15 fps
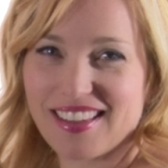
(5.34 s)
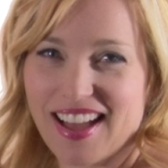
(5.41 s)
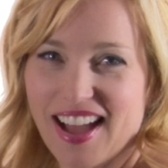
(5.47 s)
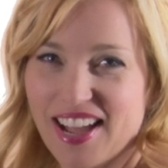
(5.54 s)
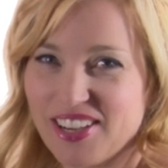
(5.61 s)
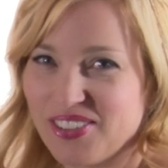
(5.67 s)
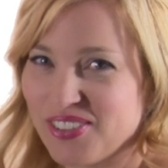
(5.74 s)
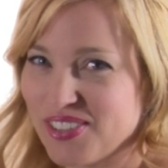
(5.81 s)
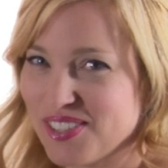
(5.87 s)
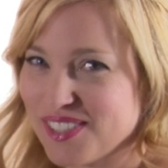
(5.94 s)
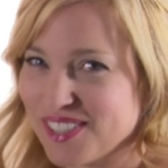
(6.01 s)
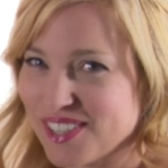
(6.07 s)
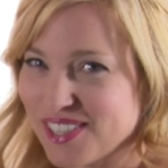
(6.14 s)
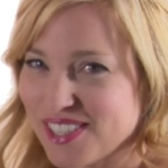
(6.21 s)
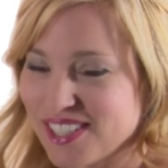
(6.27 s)
Hi,
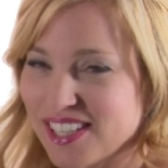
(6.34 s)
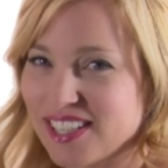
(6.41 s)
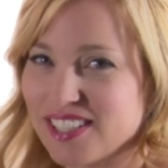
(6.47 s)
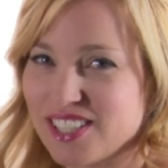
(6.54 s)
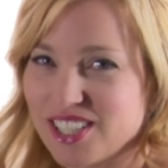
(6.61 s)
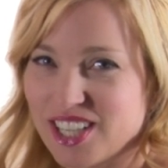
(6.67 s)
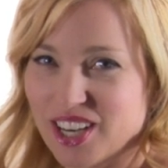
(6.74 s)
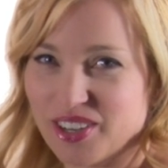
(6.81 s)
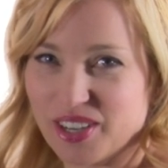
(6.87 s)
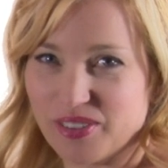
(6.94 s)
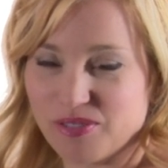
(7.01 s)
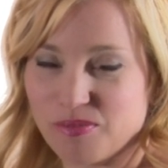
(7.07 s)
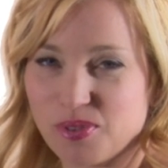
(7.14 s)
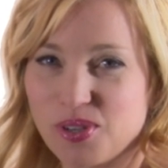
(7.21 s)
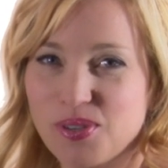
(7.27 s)
Cruisers. It's Sherry
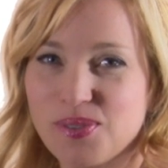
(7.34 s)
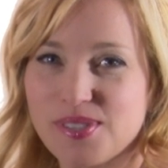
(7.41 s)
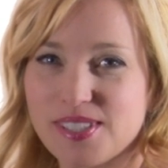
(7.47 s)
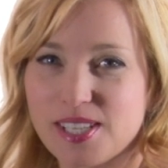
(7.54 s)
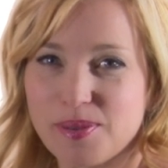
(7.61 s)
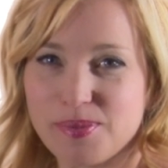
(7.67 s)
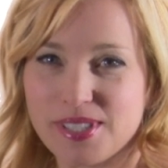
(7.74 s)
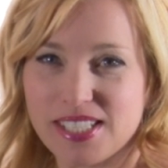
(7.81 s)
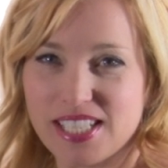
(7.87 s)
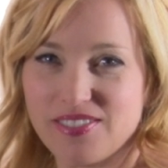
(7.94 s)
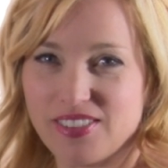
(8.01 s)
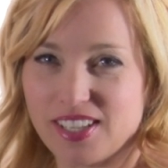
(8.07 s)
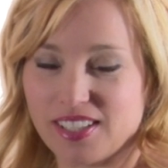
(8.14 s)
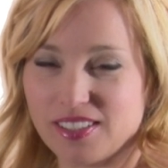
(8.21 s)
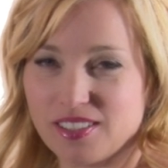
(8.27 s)
from Cruise Tips
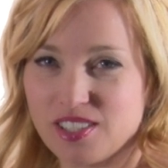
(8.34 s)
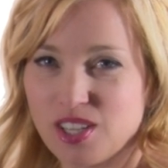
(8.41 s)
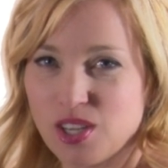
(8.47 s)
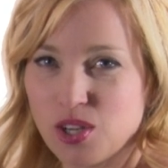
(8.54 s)
TV.